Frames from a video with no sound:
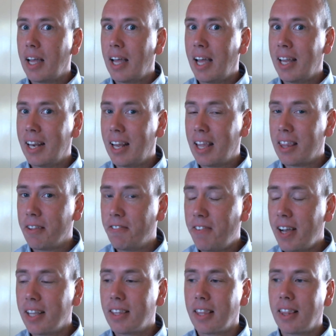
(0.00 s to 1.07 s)
and the
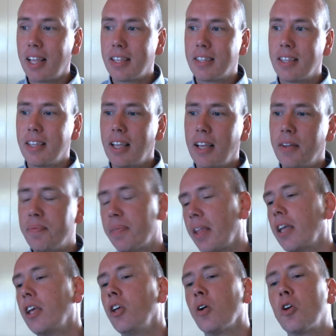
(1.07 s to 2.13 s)
fact that
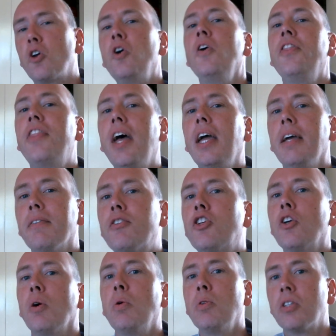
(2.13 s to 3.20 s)
could they have
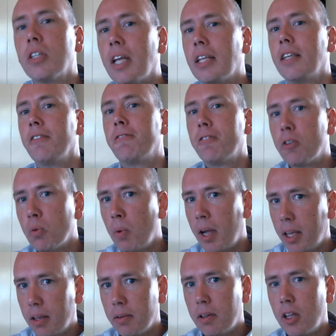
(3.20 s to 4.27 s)
chosen a different
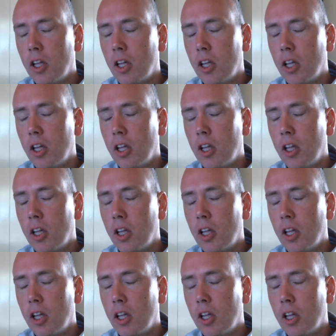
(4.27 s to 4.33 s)
way?